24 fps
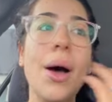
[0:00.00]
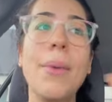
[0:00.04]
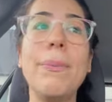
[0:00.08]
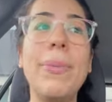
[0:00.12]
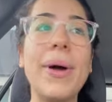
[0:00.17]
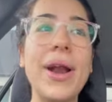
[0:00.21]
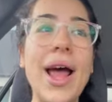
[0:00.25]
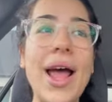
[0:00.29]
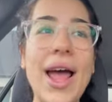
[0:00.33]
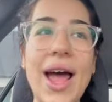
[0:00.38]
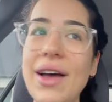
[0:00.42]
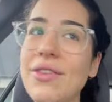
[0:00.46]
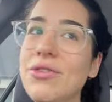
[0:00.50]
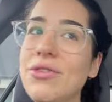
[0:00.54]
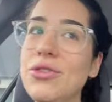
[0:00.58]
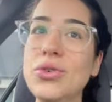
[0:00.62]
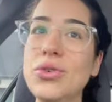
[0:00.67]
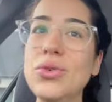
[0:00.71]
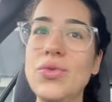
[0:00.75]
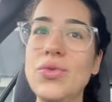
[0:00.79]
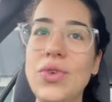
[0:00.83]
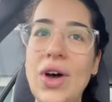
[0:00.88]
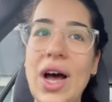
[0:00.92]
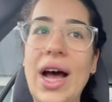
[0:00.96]
But I have
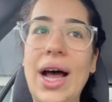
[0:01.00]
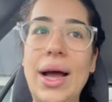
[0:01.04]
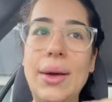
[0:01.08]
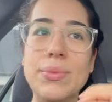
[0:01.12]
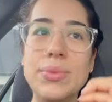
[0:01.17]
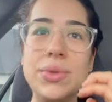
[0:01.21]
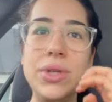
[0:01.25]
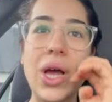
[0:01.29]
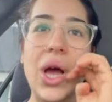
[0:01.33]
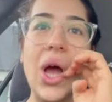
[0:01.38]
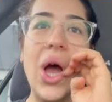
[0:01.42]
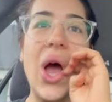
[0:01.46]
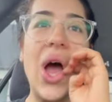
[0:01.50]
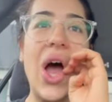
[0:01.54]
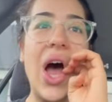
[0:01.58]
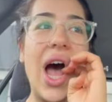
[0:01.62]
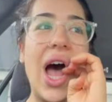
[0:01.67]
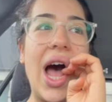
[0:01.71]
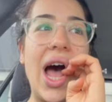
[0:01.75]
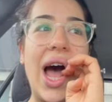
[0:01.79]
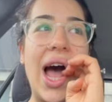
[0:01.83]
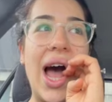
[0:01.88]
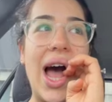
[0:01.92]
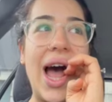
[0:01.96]
good vibes.
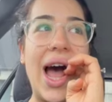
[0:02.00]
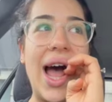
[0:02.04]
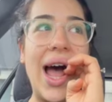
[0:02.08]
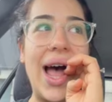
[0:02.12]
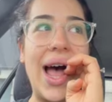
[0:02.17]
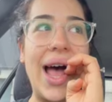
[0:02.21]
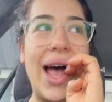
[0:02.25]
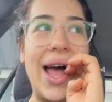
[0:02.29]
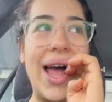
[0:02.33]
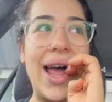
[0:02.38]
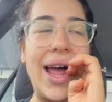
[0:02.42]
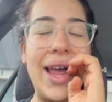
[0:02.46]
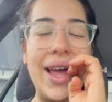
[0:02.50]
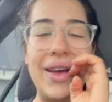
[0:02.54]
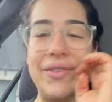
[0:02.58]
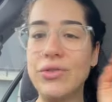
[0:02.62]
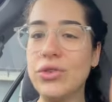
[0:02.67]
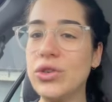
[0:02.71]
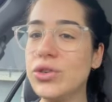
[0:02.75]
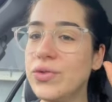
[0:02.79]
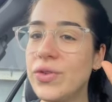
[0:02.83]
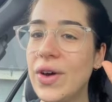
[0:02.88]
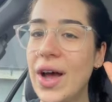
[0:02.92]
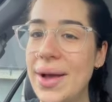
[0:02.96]
I have
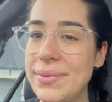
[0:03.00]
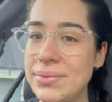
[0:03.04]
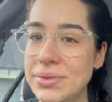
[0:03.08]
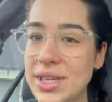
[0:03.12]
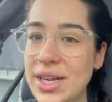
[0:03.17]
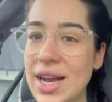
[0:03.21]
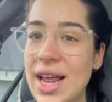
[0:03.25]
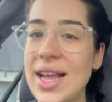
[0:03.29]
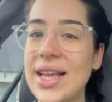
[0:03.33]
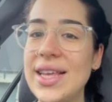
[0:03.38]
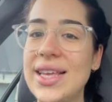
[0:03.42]
good vibes today.